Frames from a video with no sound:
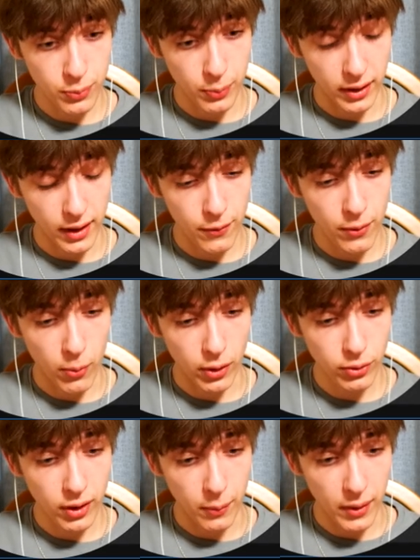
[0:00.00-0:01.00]
but if you want,
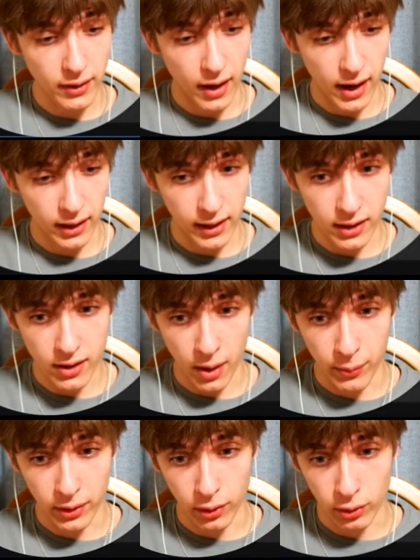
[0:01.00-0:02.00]
you can make the highlights a
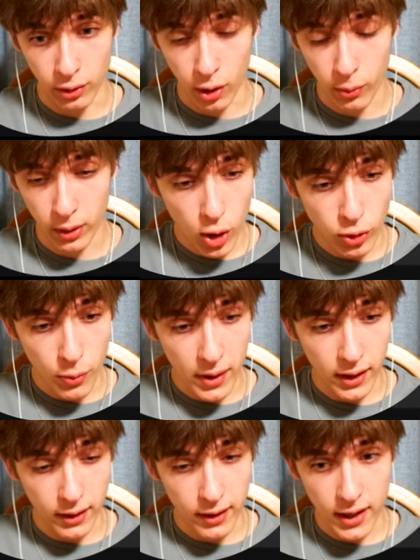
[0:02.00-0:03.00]
bit lower to
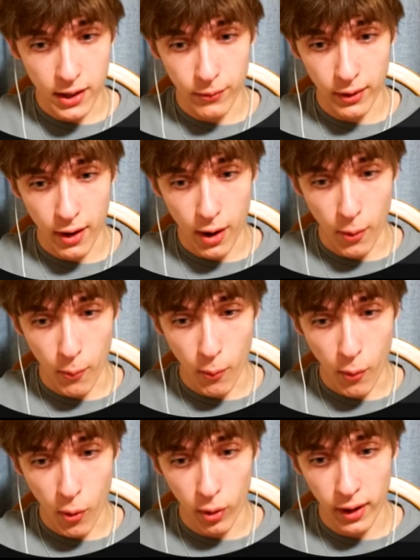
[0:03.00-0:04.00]
make it even
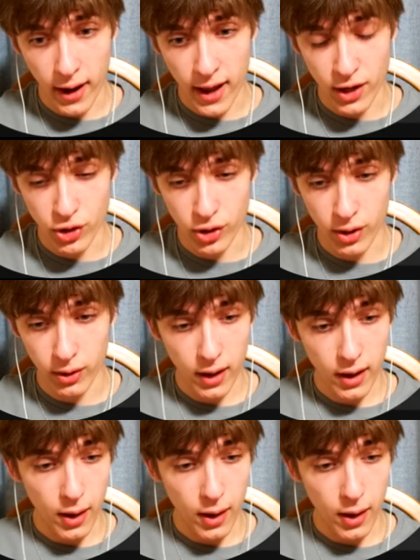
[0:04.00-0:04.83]
more edgier.